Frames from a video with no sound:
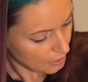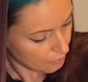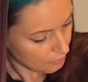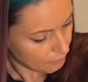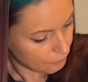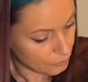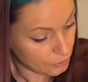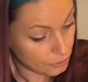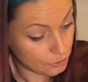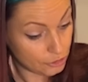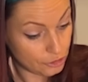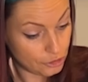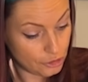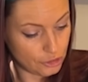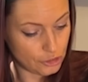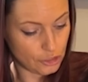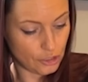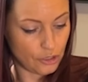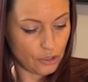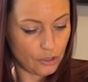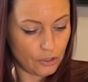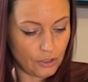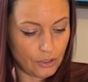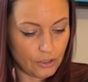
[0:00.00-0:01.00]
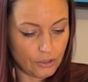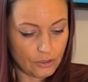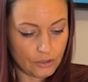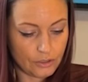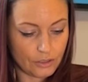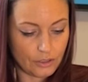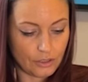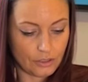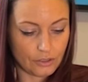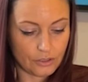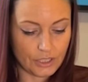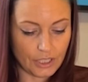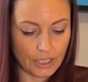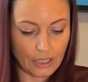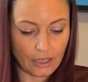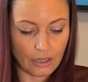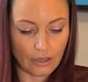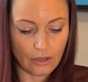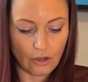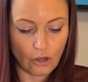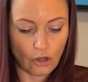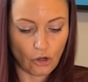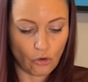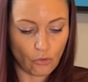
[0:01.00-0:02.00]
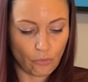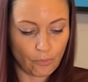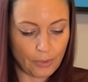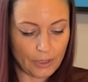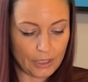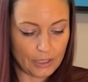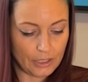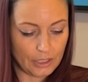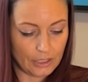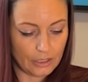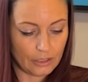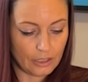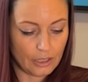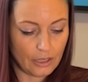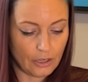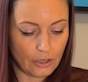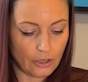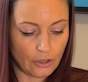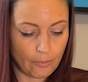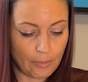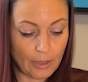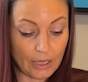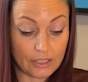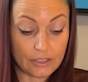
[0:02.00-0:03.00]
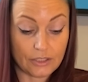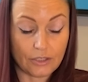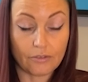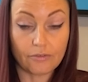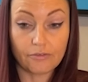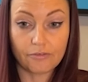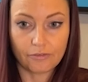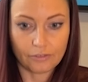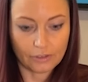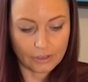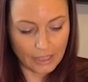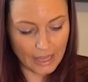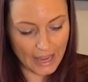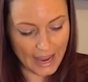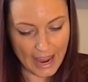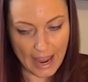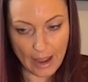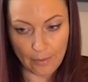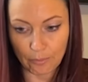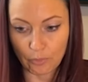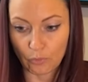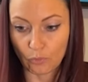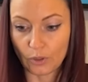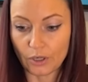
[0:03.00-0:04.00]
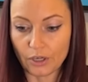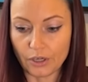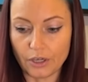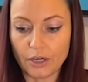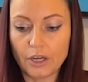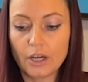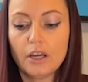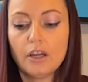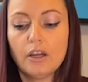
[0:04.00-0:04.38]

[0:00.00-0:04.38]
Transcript: For sure, there's like an opening here, but it's a flap where